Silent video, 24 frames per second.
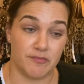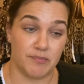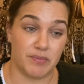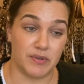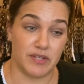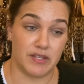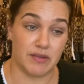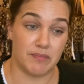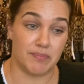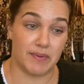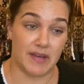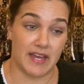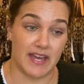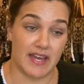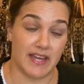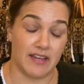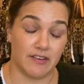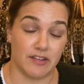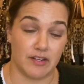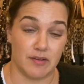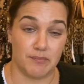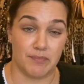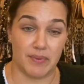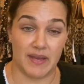put your bag
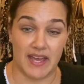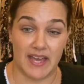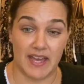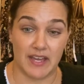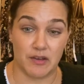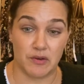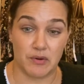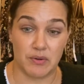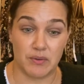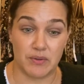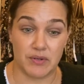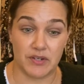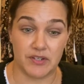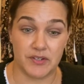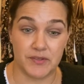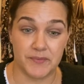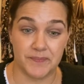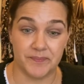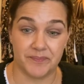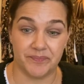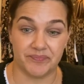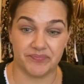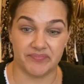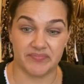on a bag hook,
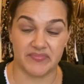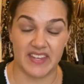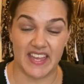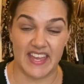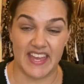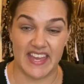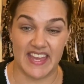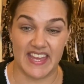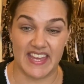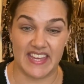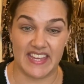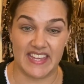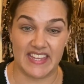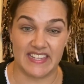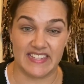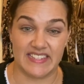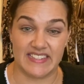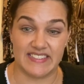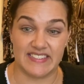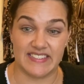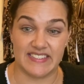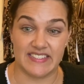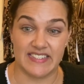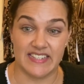
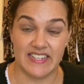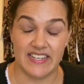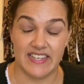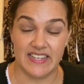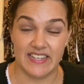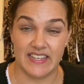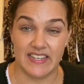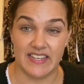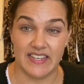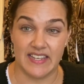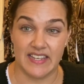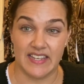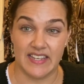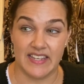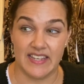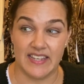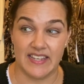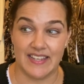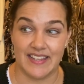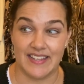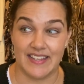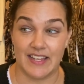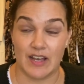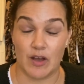and
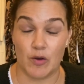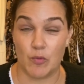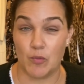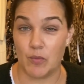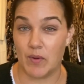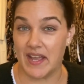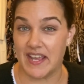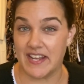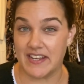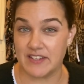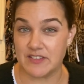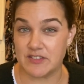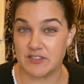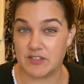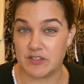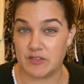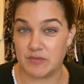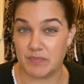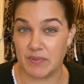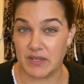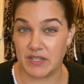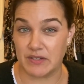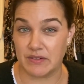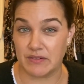a waiter
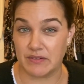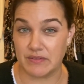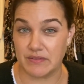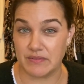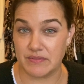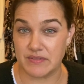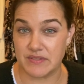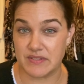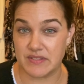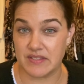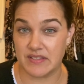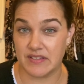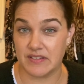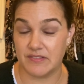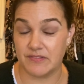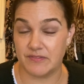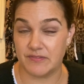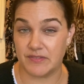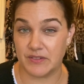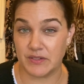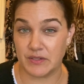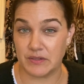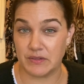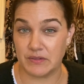spills
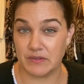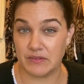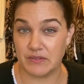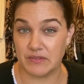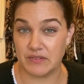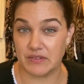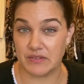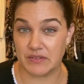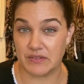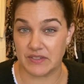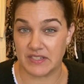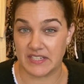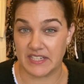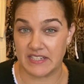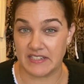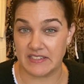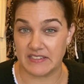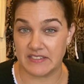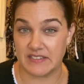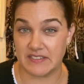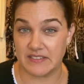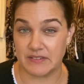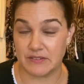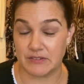food on
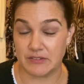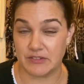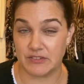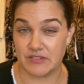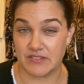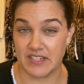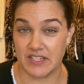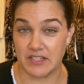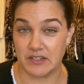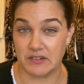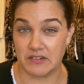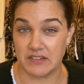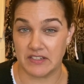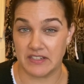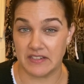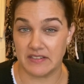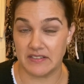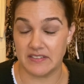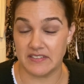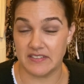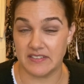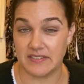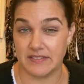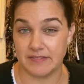it or drink on
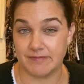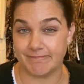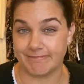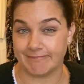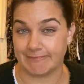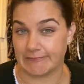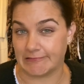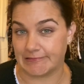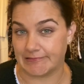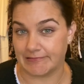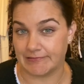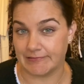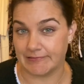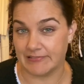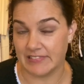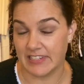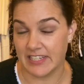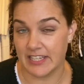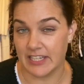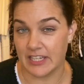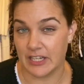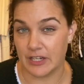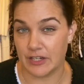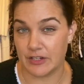it.
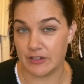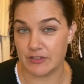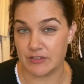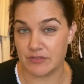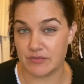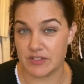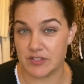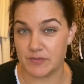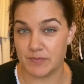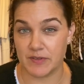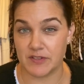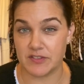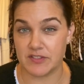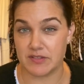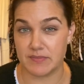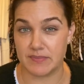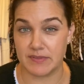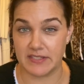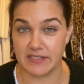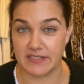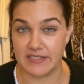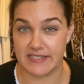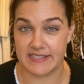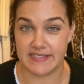Whose
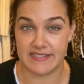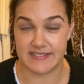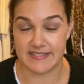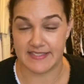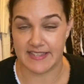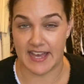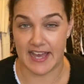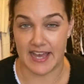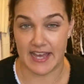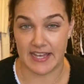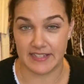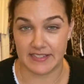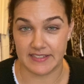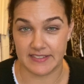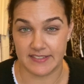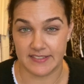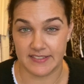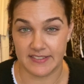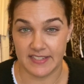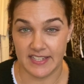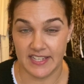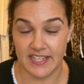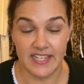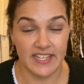responsibility is
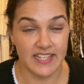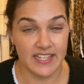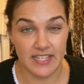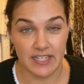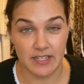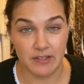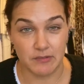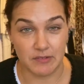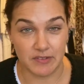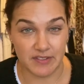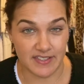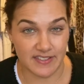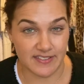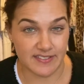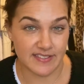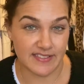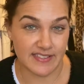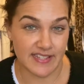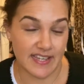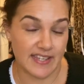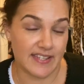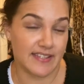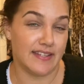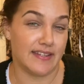that? We'll get to
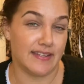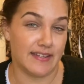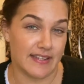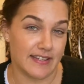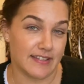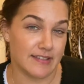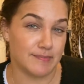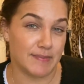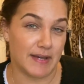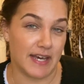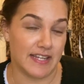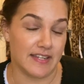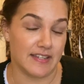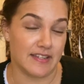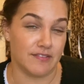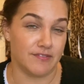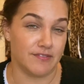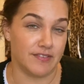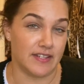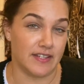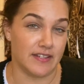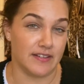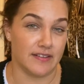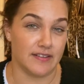that in the next part of the
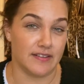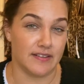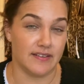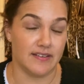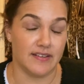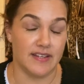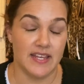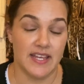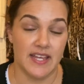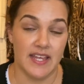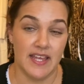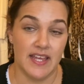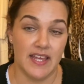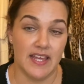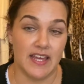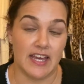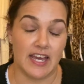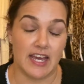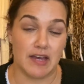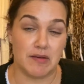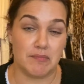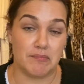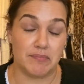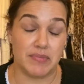video.
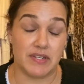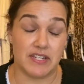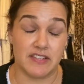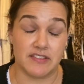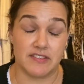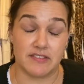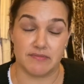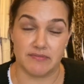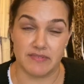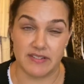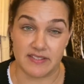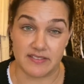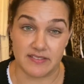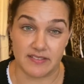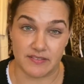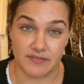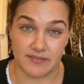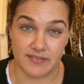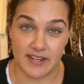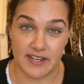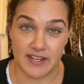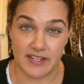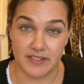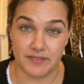But it's a risk,
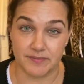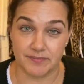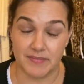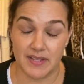right?